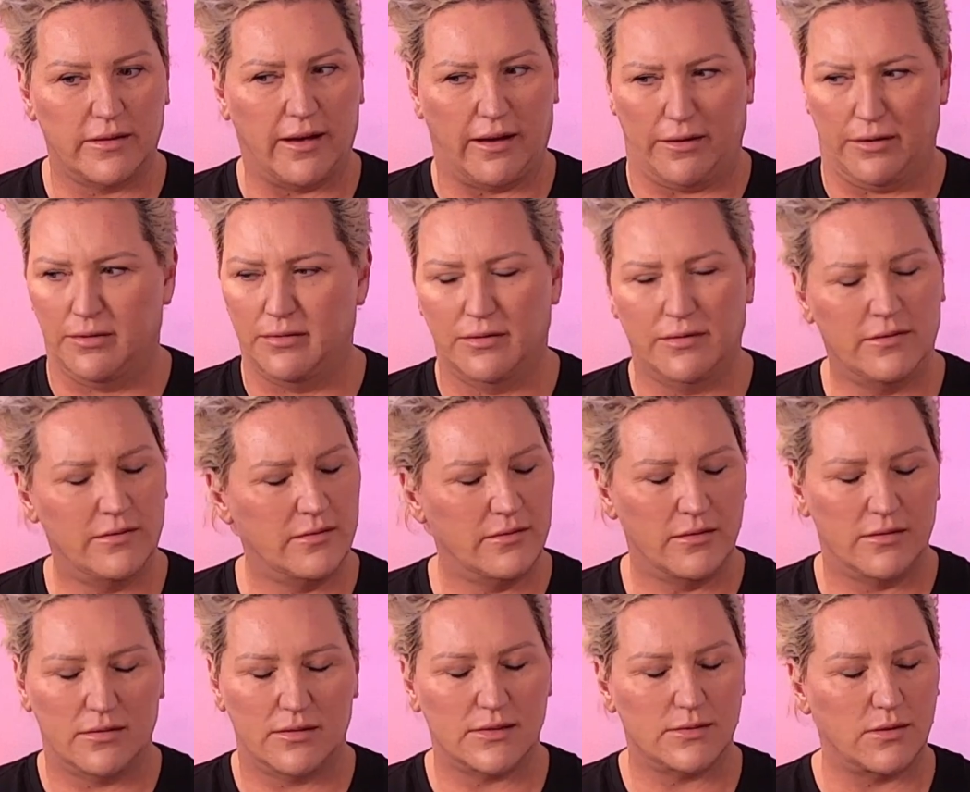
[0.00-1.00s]
no.
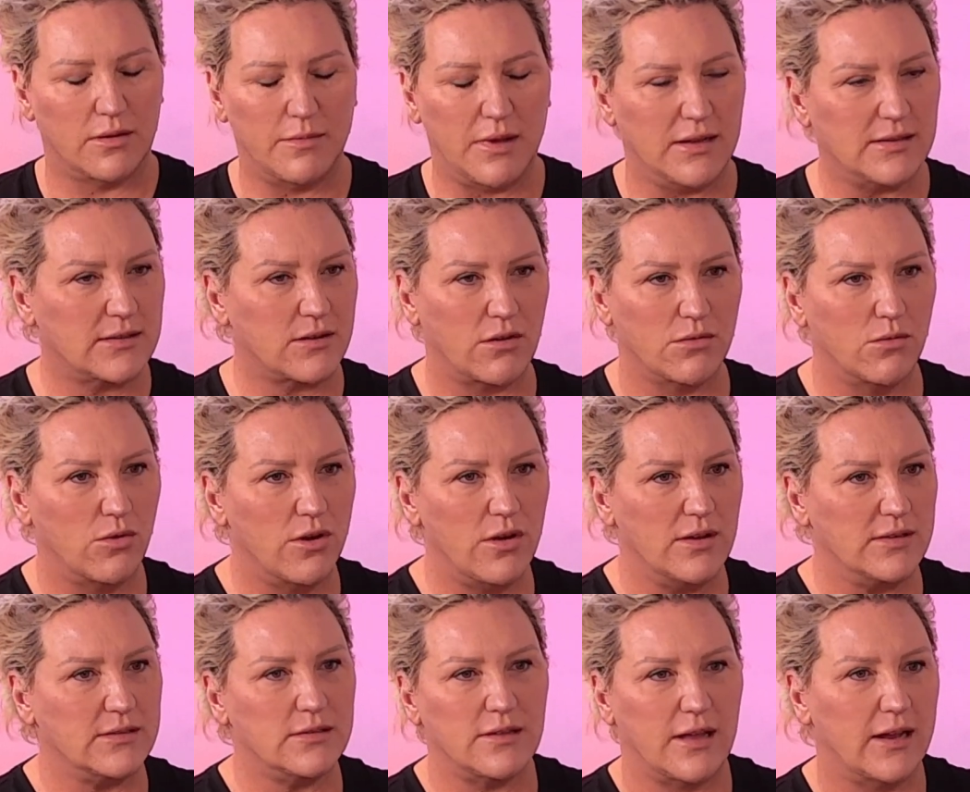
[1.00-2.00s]
Mm. That's what I mean. It's gotten
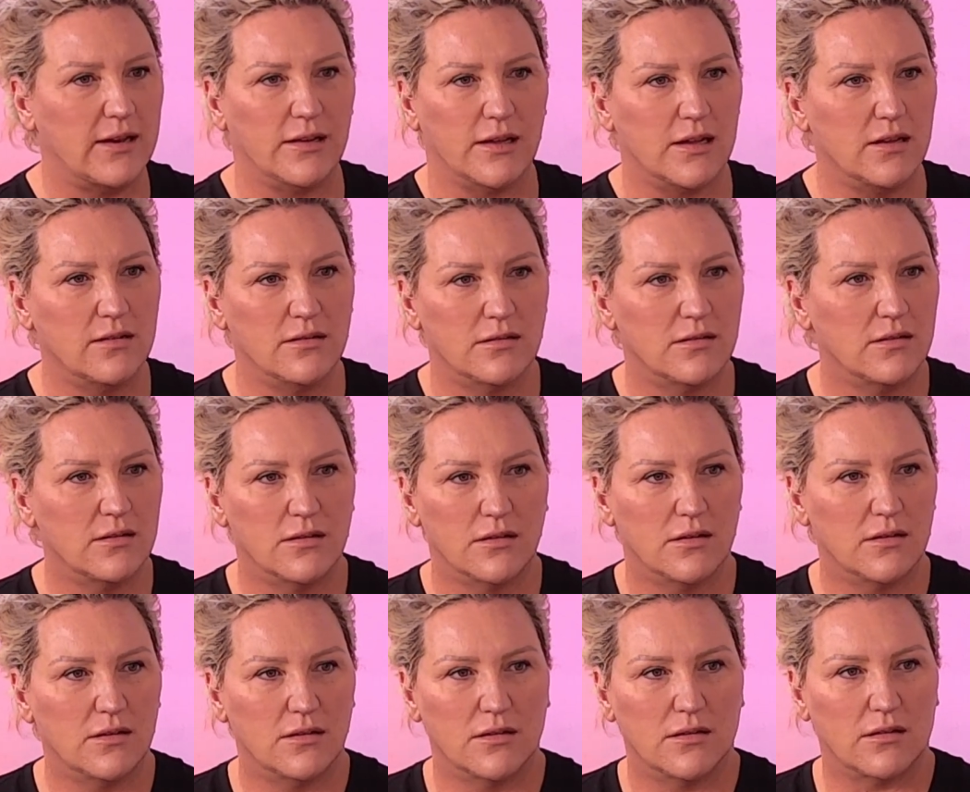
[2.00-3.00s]
worse mm. lately.
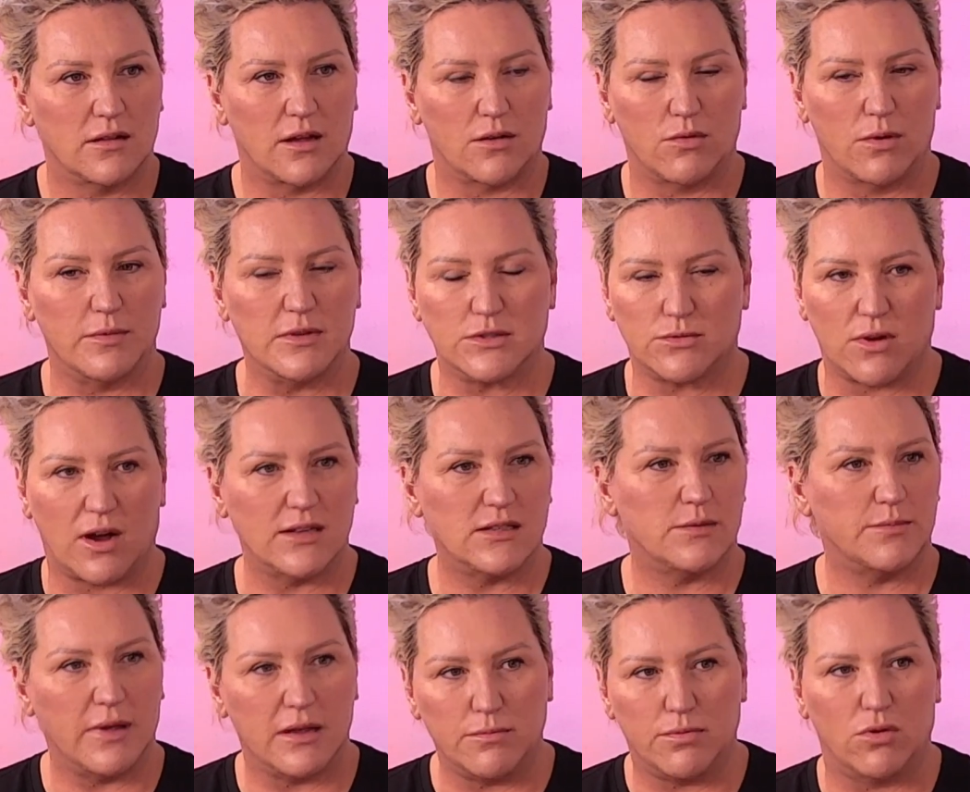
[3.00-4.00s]
Like women's
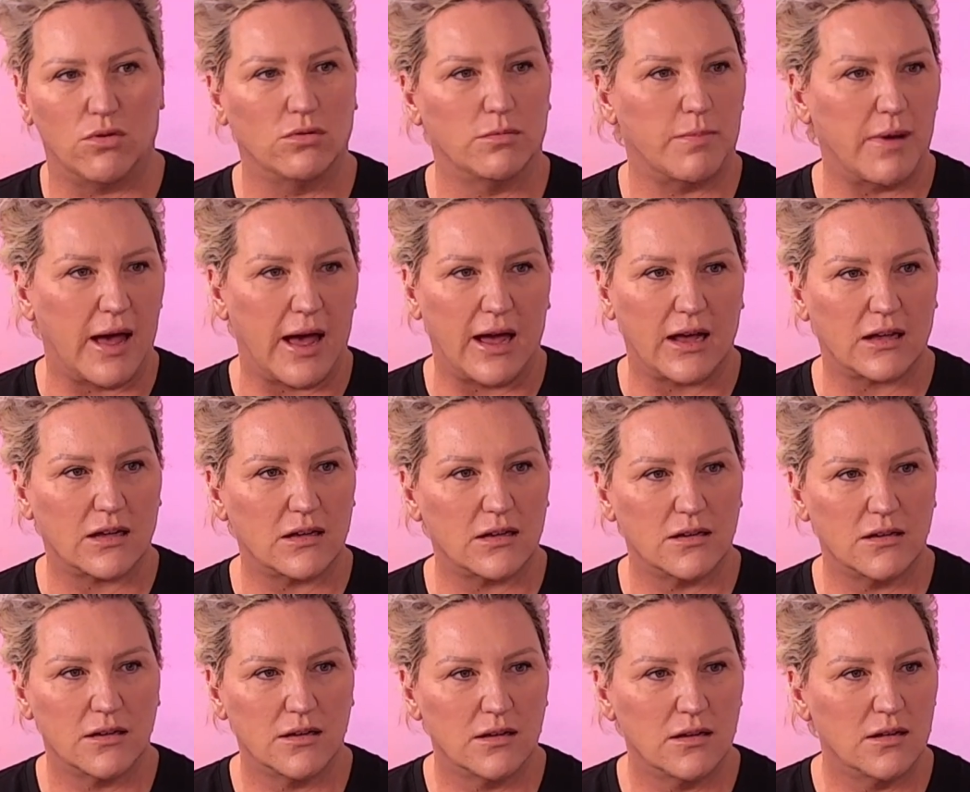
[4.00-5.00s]
rights are being pulled back.
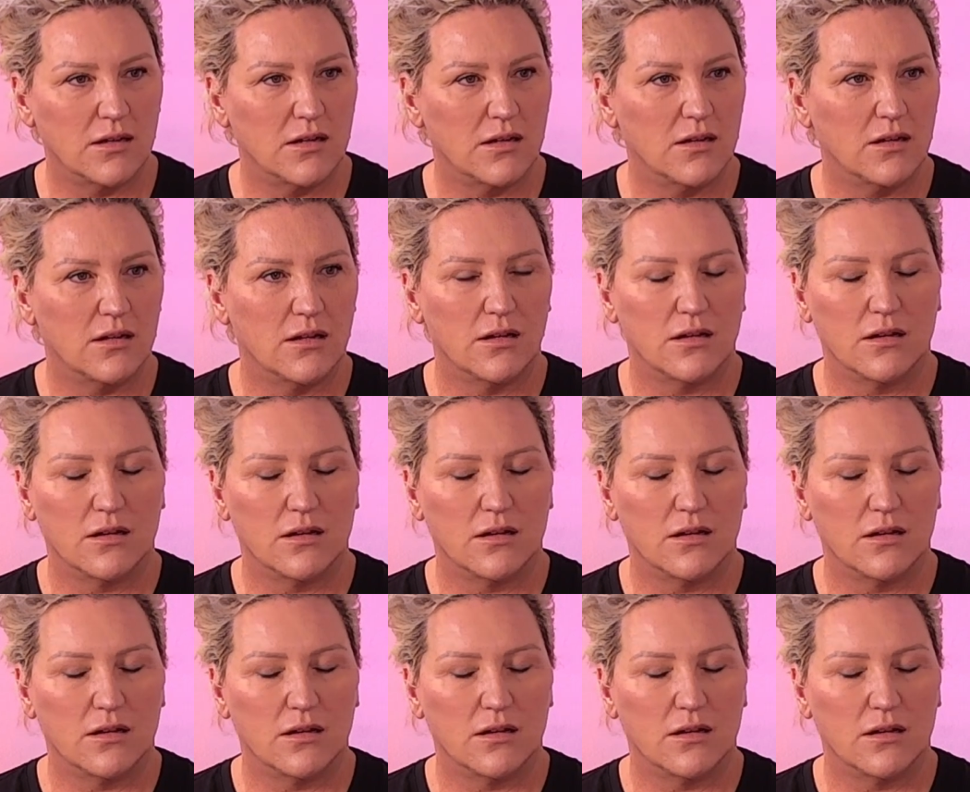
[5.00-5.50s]
Mm -hmm.